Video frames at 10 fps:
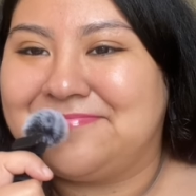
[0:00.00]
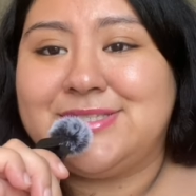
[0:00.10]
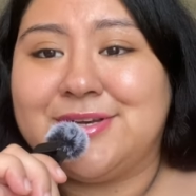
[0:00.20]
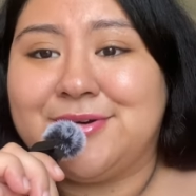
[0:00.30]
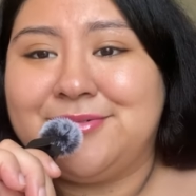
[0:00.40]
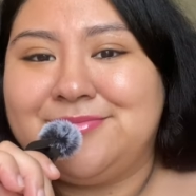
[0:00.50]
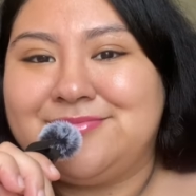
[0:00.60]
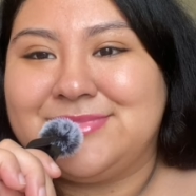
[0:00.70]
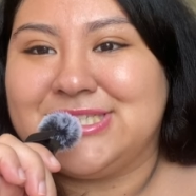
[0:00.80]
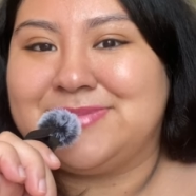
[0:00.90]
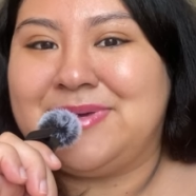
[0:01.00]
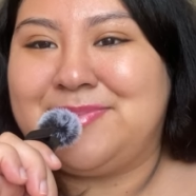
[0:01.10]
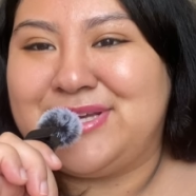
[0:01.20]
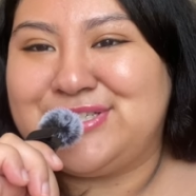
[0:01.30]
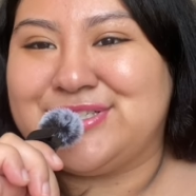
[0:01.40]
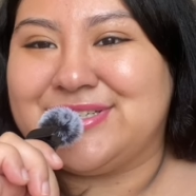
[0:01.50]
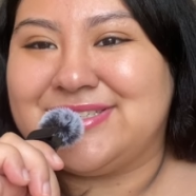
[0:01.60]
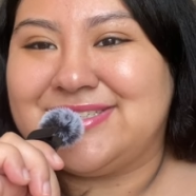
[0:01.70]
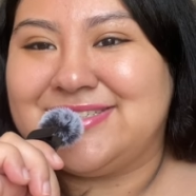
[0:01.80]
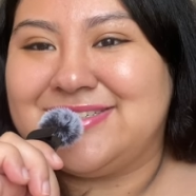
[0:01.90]
So just be
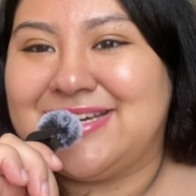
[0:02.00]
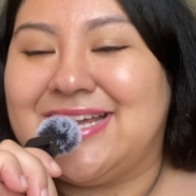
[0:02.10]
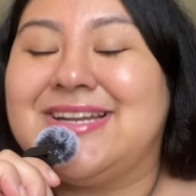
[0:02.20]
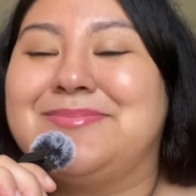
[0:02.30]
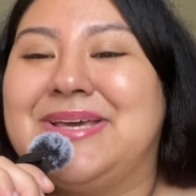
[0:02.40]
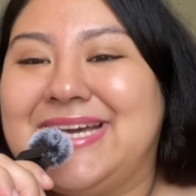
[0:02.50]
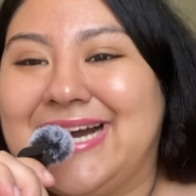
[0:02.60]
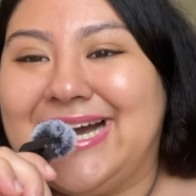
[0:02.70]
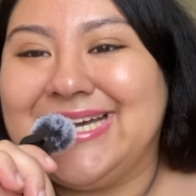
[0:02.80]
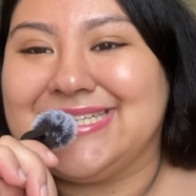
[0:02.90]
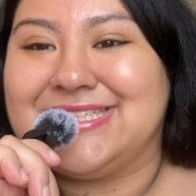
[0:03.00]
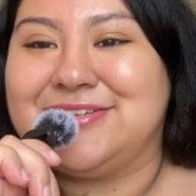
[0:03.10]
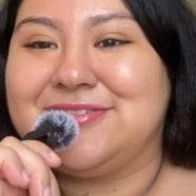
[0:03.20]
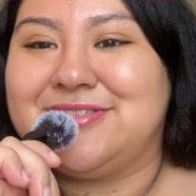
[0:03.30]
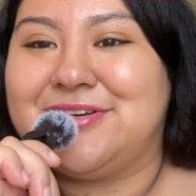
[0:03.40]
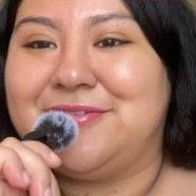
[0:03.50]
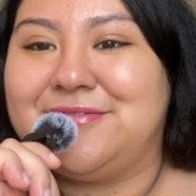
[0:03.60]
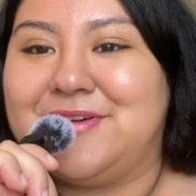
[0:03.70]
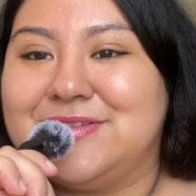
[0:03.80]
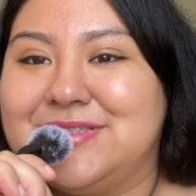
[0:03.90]
patient and be kind to yourself.
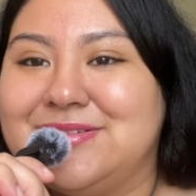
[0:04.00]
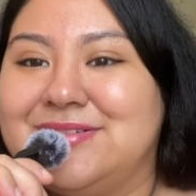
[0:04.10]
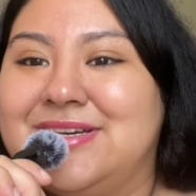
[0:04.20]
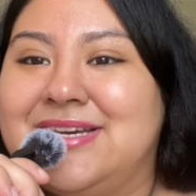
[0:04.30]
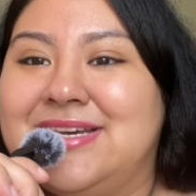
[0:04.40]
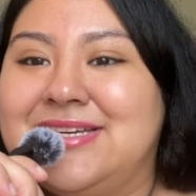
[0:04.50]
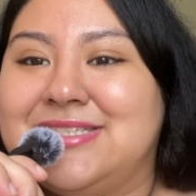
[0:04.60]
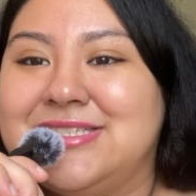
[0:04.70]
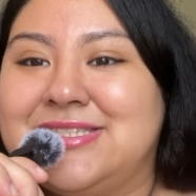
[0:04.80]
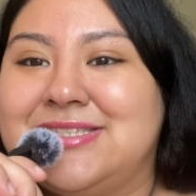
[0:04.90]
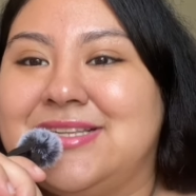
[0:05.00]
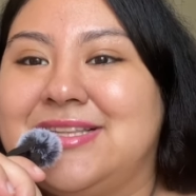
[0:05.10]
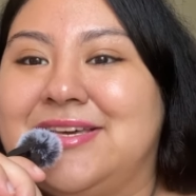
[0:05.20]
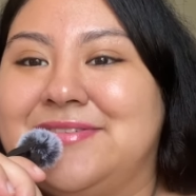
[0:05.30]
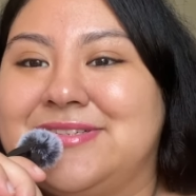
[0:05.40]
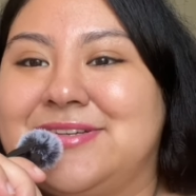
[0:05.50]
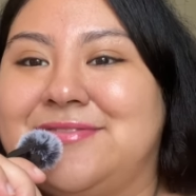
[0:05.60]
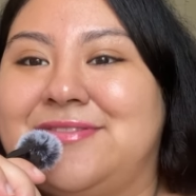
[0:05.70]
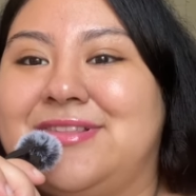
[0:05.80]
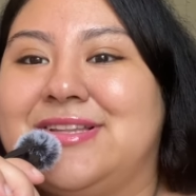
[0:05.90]
Also, just give
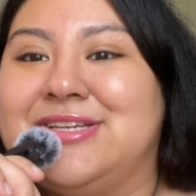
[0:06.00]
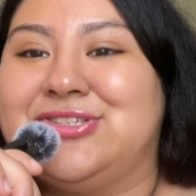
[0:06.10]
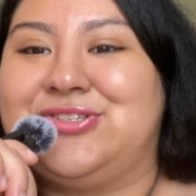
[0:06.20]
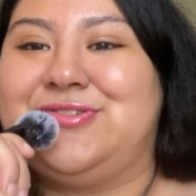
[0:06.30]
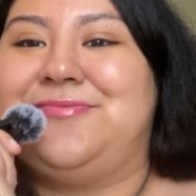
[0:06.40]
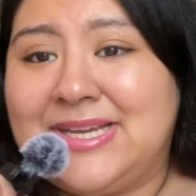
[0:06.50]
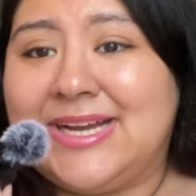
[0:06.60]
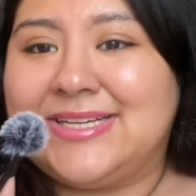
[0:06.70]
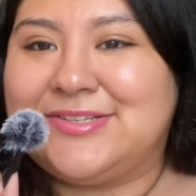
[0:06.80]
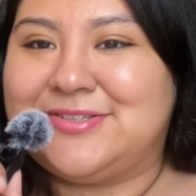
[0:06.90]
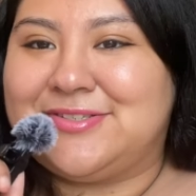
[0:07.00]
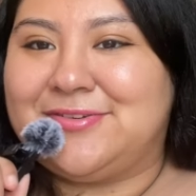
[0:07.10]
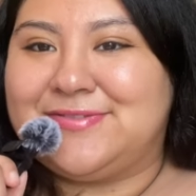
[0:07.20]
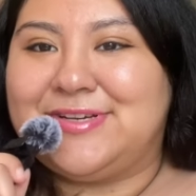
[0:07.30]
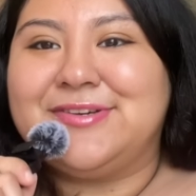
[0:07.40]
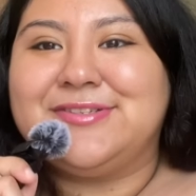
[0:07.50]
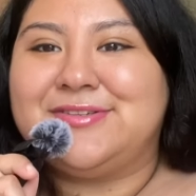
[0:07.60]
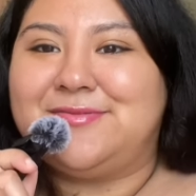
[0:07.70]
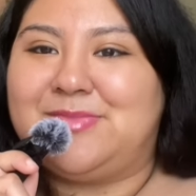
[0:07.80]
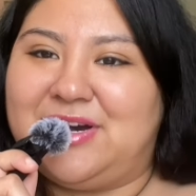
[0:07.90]
yourself leisure. Be kind to yourself. Tell
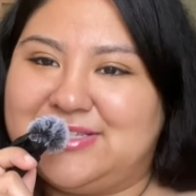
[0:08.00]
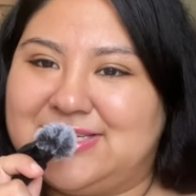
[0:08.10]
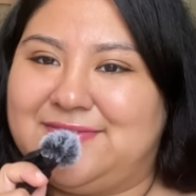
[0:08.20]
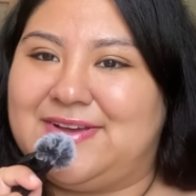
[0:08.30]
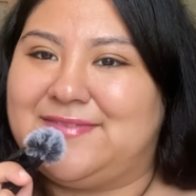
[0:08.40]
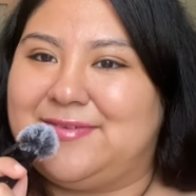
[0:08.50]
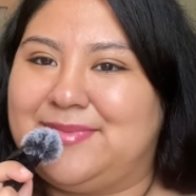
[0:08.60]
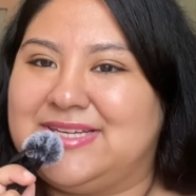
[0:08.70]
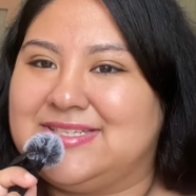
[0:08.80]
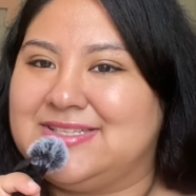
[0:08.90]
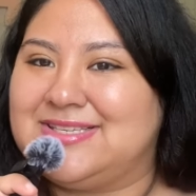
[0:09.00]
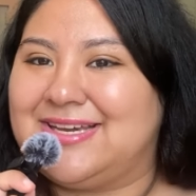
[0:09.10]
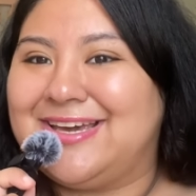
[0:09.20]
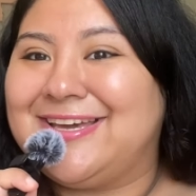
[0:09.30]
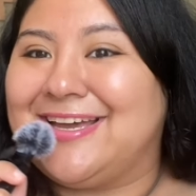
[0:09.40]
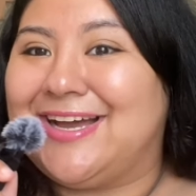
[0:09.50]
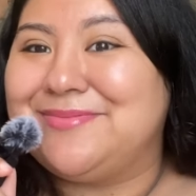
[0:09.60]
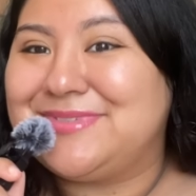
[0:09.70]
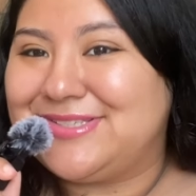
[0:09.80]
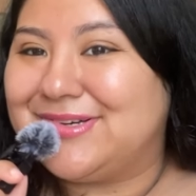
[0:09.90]
yourself positive affirmations like, hey,
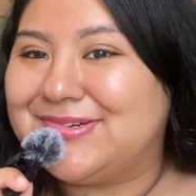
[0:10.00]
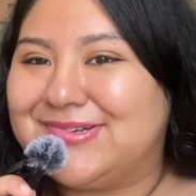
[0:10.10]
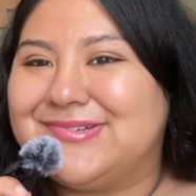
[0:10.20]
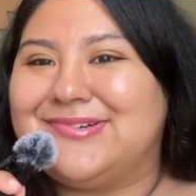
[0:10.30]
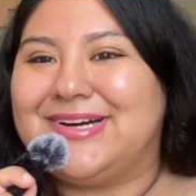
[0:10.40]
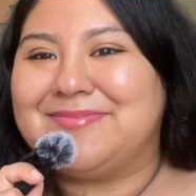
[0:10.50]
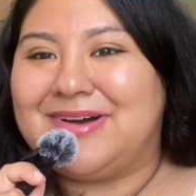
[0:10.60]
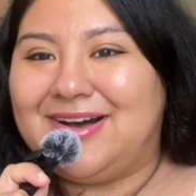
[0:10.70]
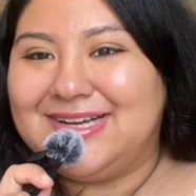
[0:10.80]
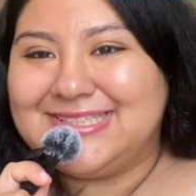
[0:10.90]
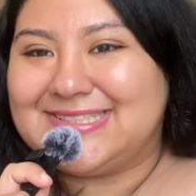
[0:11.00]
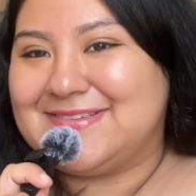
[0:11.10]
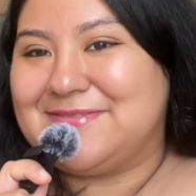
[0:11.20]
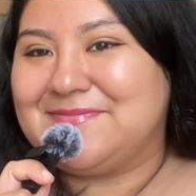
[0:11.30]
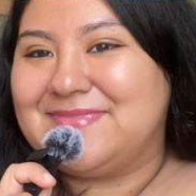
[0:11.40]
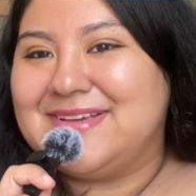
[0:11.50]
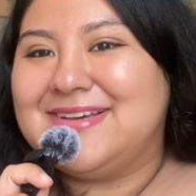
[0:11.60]
I'm so cool. I'm awesome.